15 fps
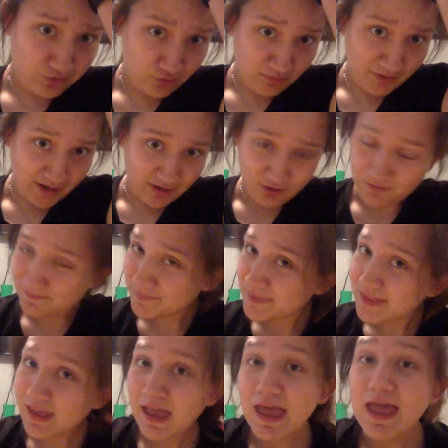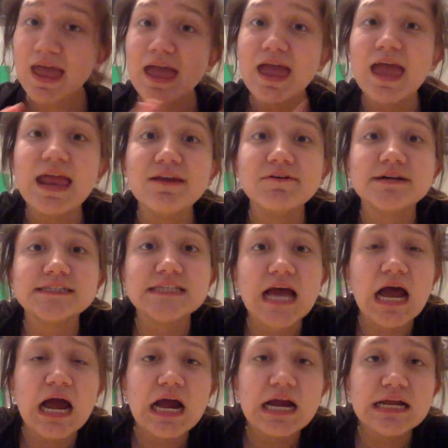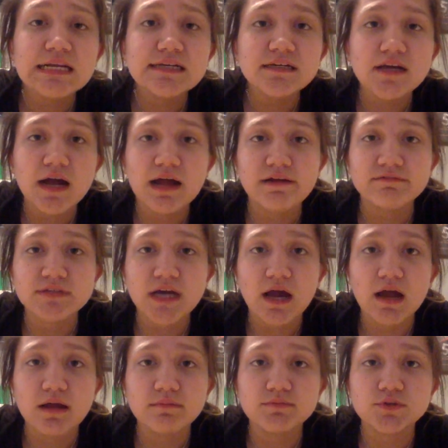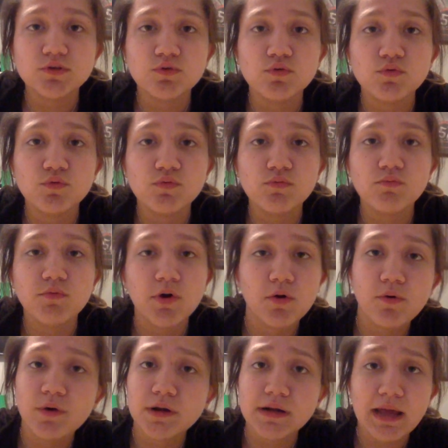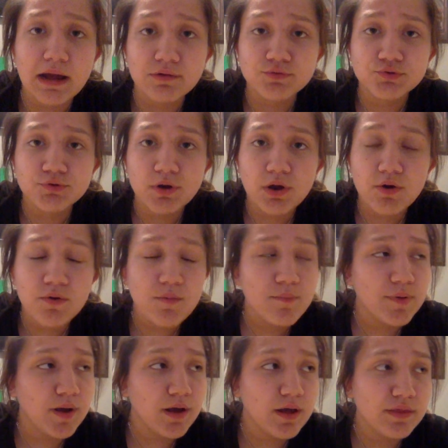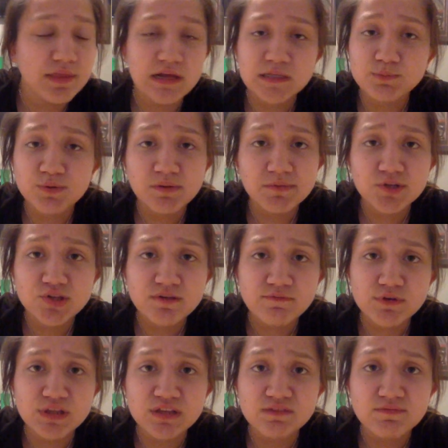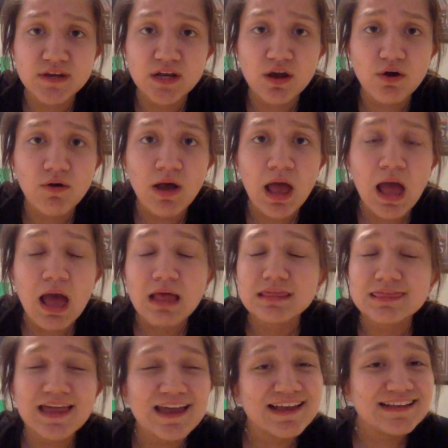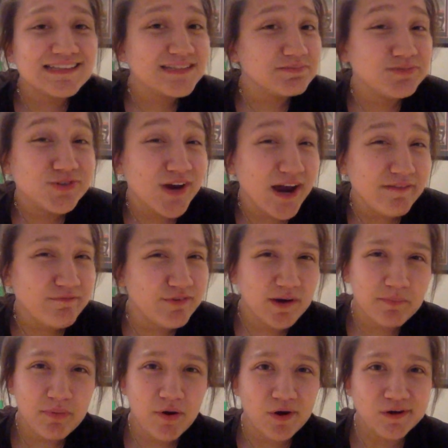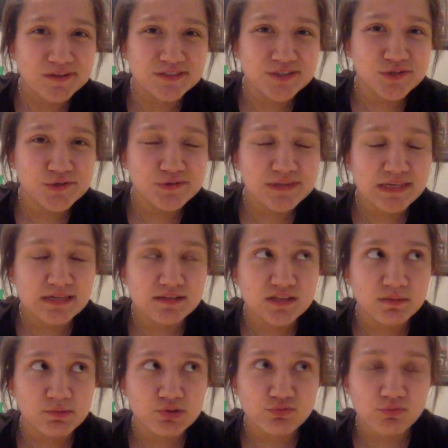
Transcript: my hair. Anyways, I did not have time to record an outro, but that's pretty much it for this video. Like and subscribe for part 2. Thank you so much for